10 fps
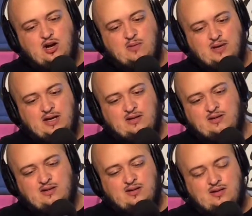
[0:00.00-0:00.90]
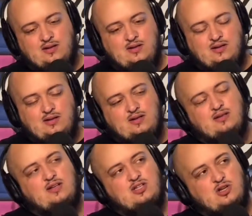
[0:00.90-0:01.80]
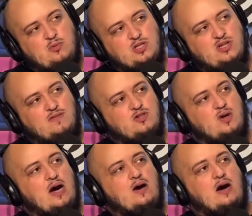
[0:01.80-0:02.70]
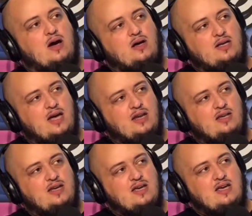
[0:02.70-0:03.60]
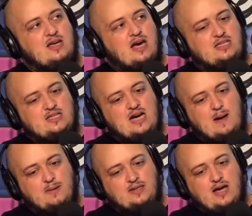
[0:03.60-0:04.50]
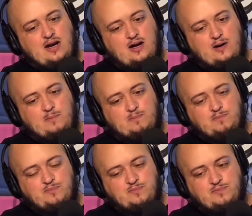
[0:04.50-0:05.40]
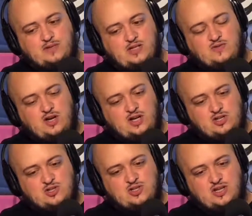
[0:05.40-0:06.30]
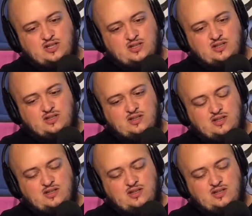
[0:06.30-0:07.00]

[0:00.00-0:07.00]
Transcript: You know what I mean? There's so much stuff to it. Again, that's a topic that is very interesting.